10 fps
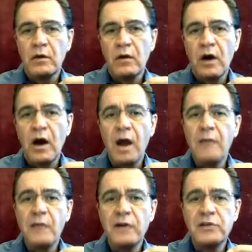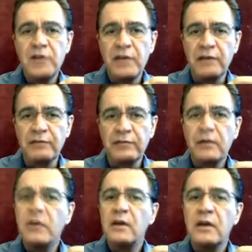I'm not safe
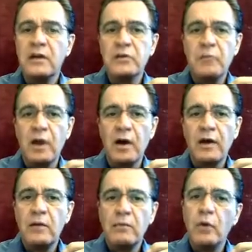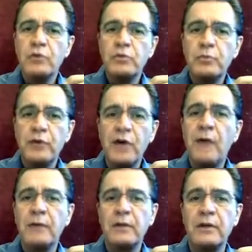is my most
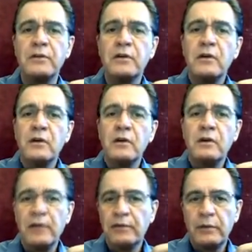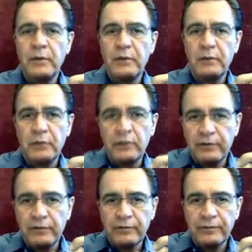predominant life-limiting belief.
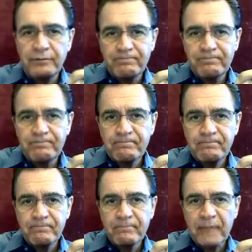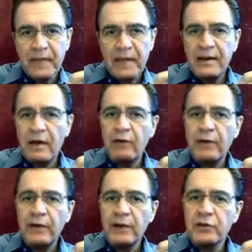Now if I
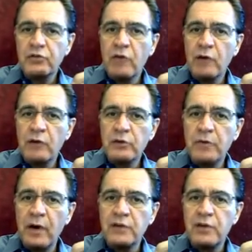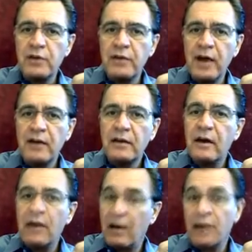get a strong response on that,
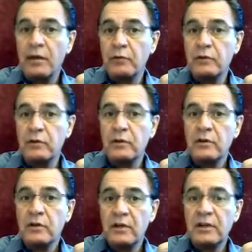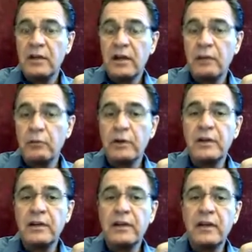it would
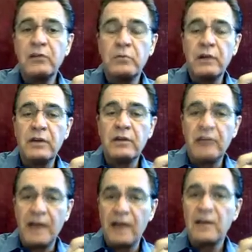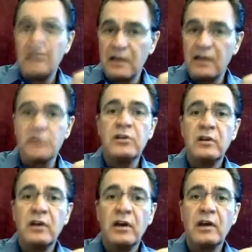indicate to me that that is
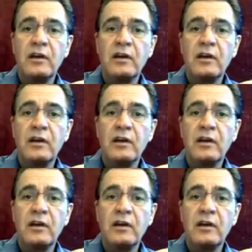a